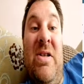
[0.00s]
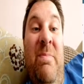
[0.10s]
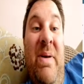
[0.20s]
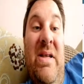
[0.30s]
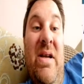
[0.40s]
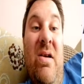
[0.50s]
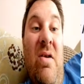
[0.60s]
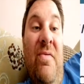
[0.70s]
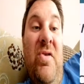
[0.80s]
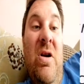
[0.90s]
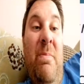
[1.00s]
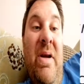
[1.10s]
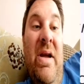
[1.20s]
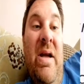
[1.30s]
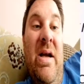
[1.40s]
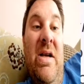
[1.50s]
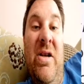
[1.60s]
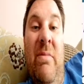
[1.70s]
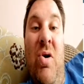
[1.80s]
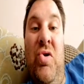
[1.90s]
to pity often appear as
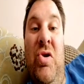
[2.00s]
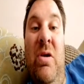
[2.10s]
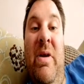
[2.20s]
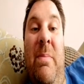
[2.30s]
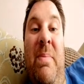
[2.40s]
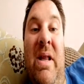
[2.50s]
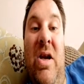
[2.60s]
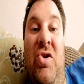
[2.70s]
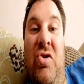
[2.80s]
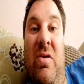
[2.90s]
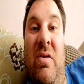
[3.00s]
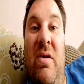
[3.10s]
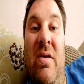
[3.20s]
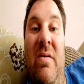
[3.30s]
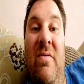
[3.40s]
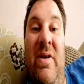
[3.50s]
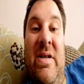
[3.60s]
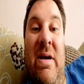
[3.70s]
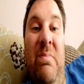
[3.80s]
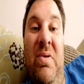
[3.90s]
emotional manipulation. For
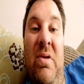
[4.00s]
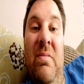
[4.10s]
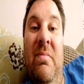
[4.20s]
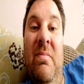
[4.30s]
example,